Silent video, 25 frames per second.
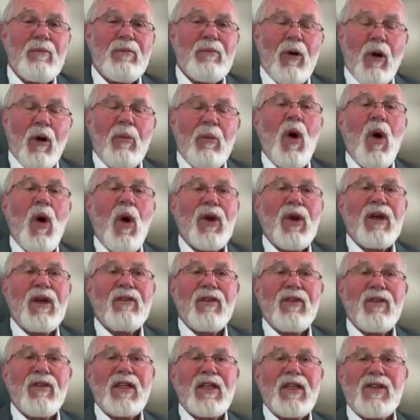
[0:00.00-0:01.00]
promoting
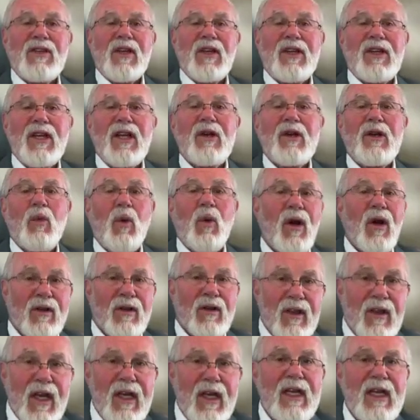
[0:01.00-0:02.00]
things that didn't work.
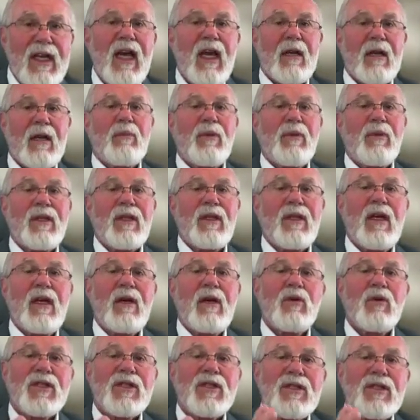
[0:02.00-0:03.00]
They did, but
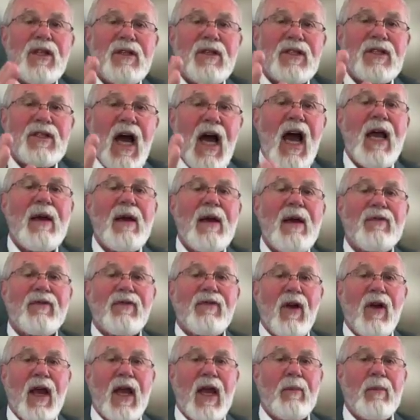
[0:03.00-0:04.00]
it was the time
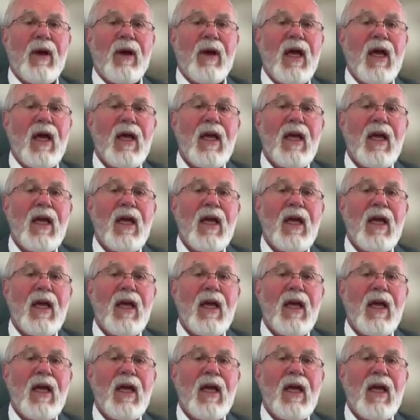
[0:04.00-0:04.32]
frame.